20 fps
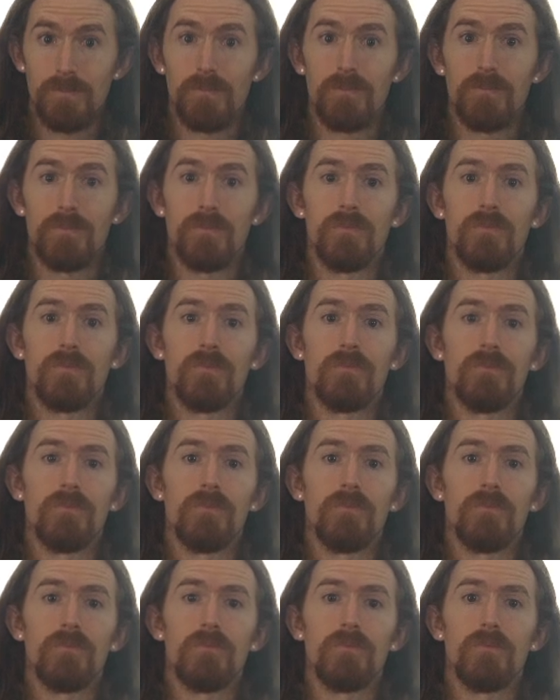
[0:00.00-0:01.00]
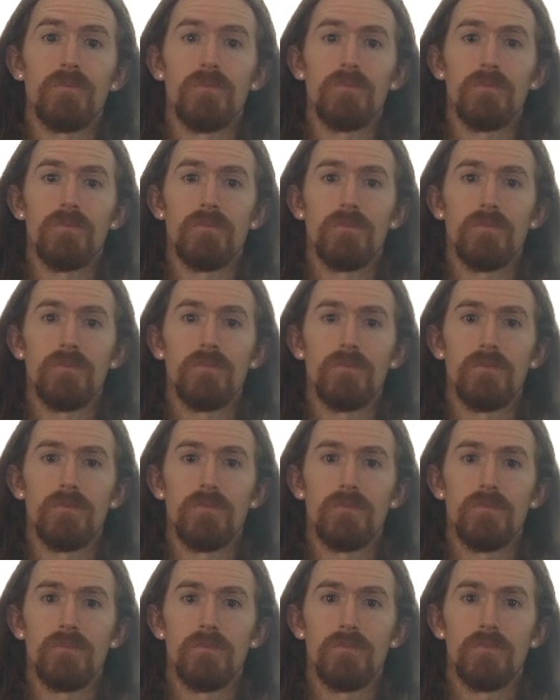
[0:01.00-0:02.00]

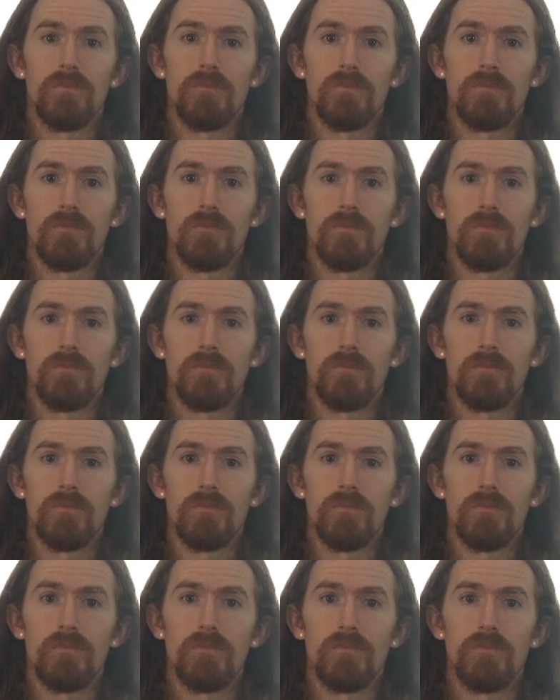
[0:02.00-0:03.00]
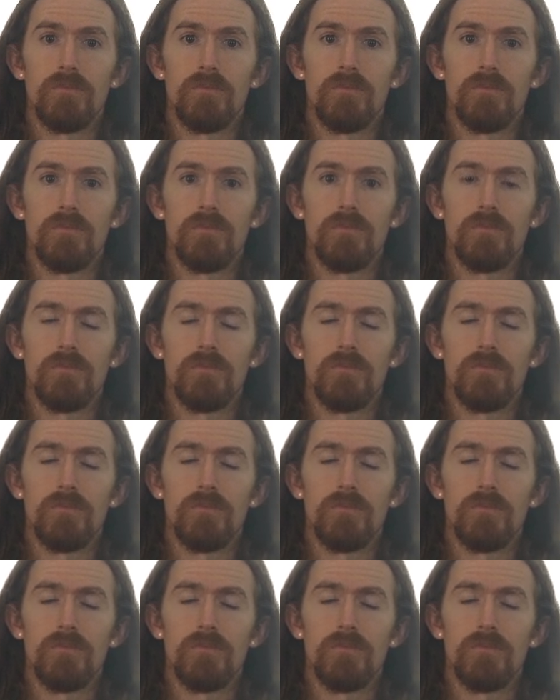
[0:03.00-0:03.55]
(no one is talking)